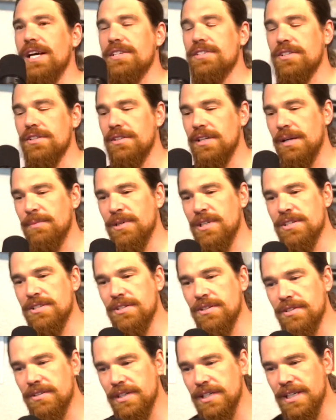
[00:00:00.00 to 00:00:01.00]
so I mean, a
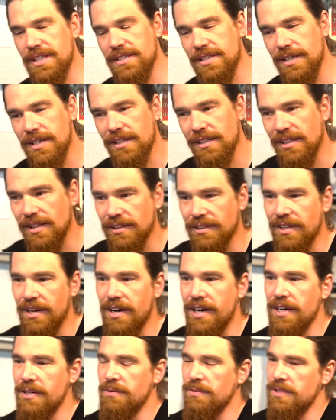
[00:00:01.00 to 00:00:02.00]
story I tell a
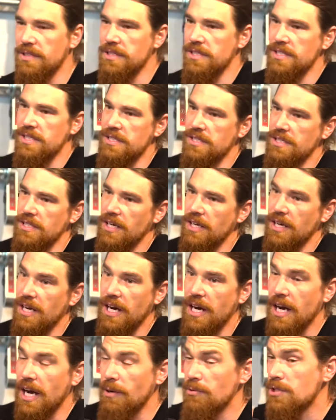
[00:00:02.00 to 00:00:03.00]
lot was
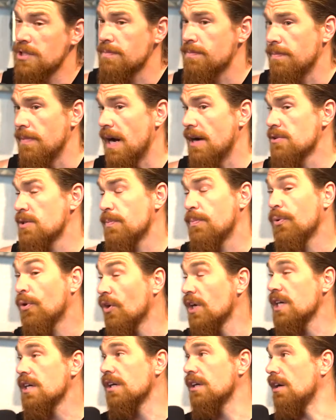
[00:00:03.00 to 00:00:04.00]
I was a
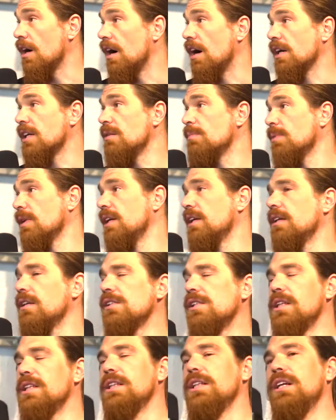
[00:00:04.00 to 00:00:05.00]
pretty good hockey player.
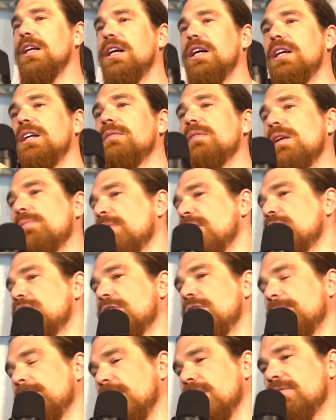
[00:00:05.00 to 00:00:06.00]
I played
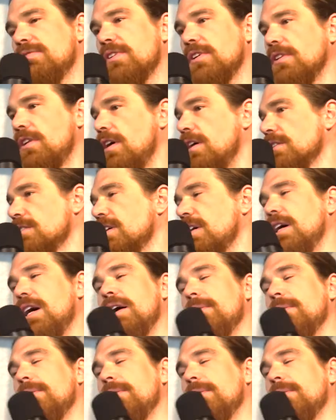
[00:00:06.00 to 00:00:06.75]
AAA for a long time